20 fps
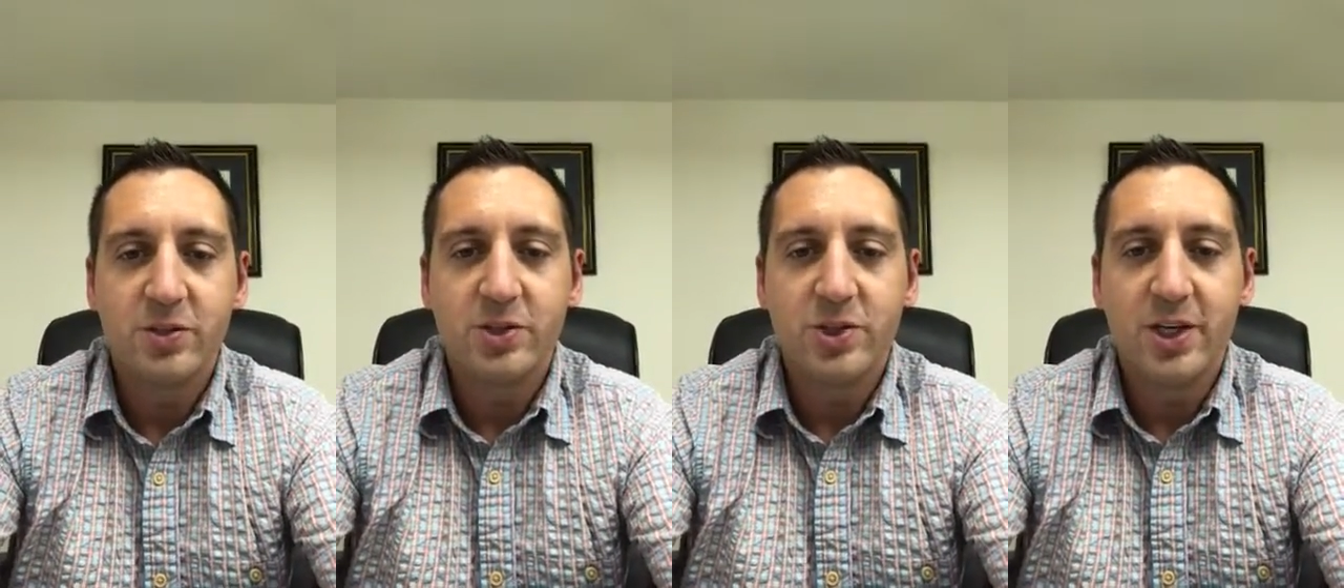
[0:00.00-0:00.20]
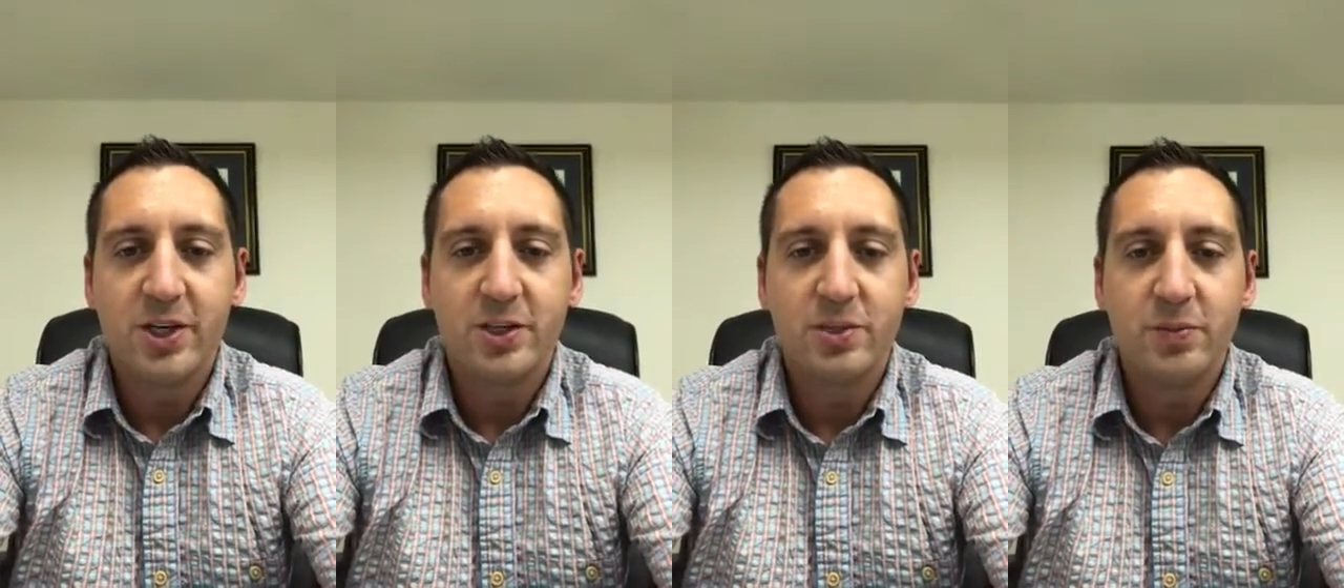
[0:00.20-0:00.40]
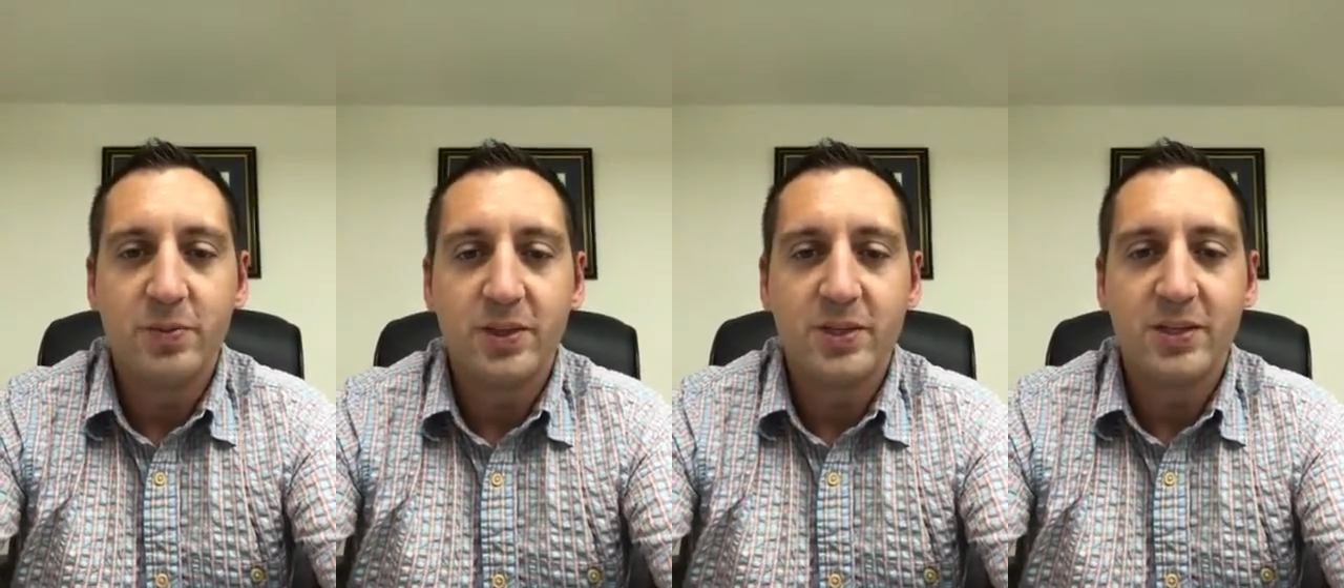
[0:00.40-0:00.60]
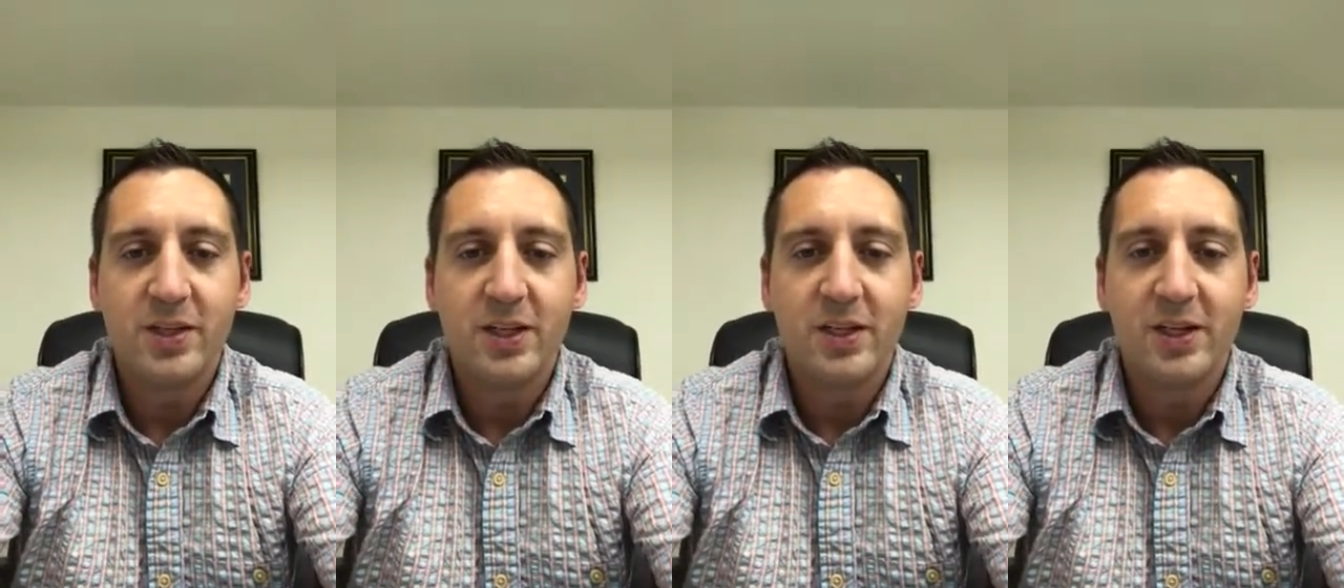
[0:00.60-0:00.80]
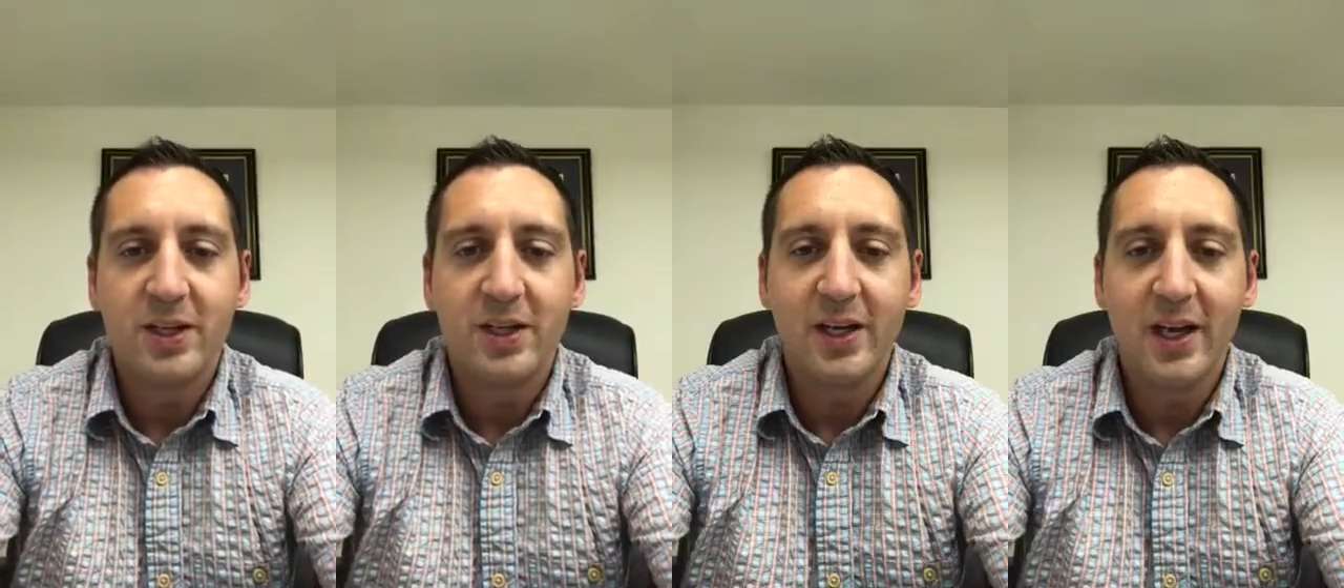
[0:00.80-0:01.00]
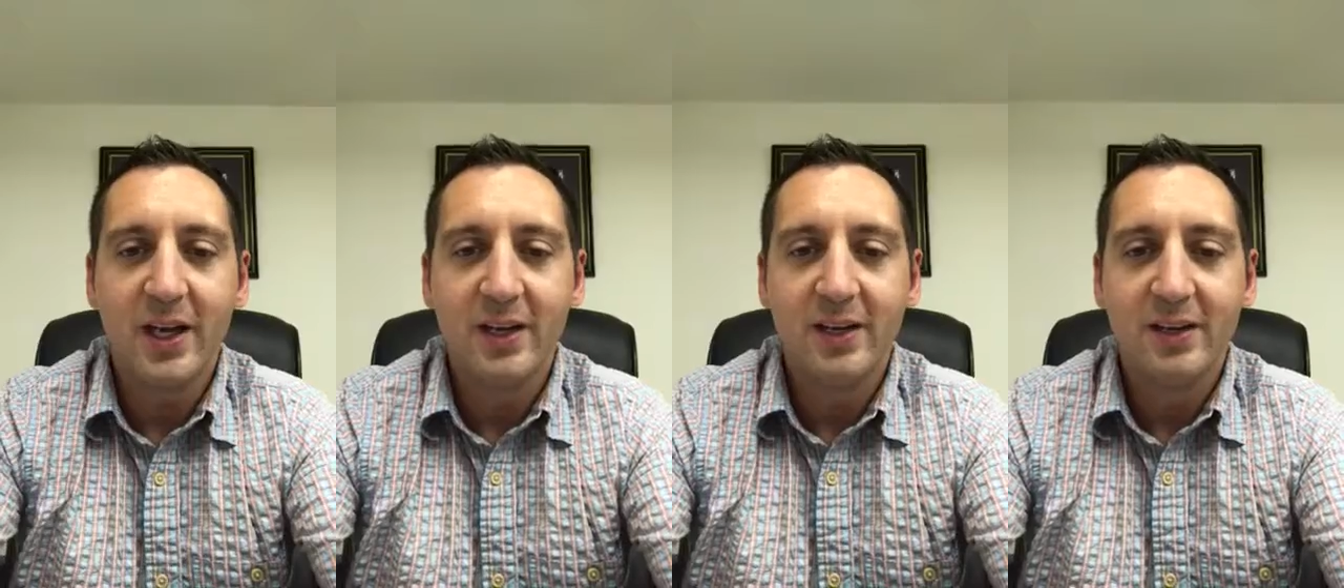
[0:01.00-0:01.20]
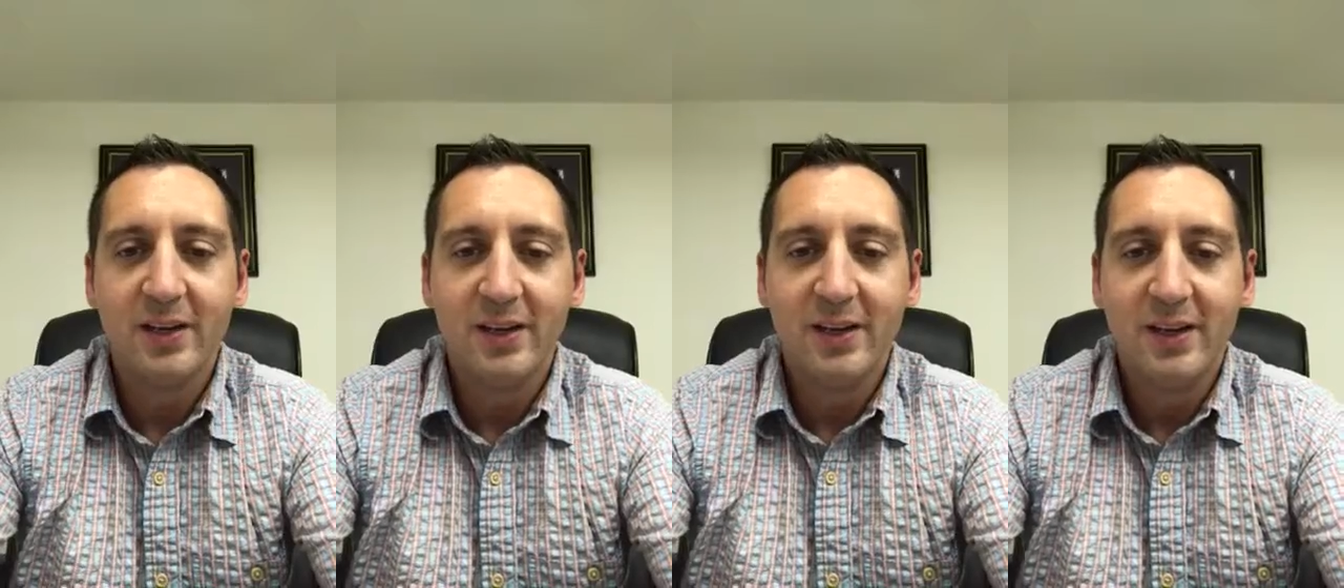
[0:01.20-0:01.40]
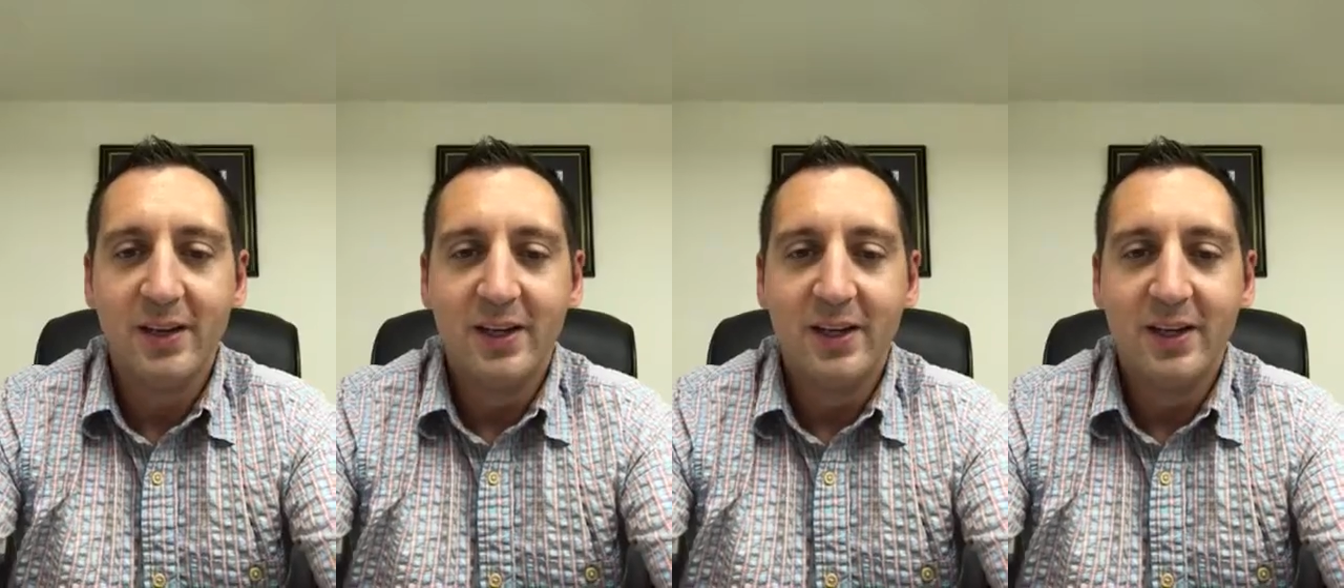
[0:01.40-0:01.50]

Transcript: judgments that you get.